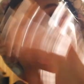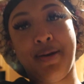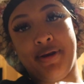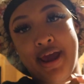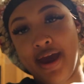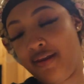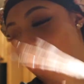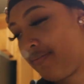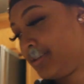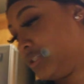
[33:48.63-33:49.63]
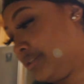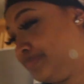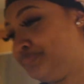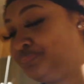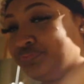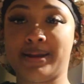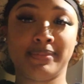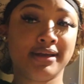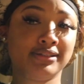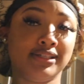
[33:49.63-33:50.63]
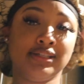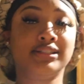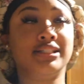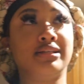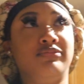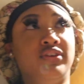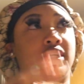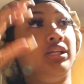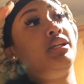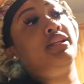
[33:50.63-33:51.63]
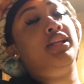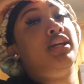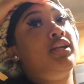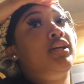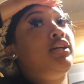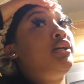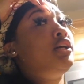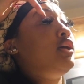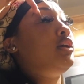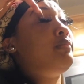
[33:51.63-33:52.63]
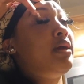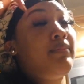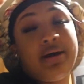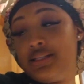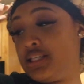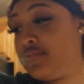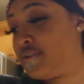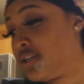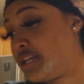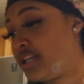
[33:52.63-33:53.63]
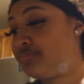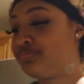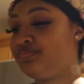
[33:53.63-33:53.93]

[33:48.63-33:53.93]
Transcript: camera died, obviously, and I'm downstairs because I'm finna eat dinner and make my tea for the night.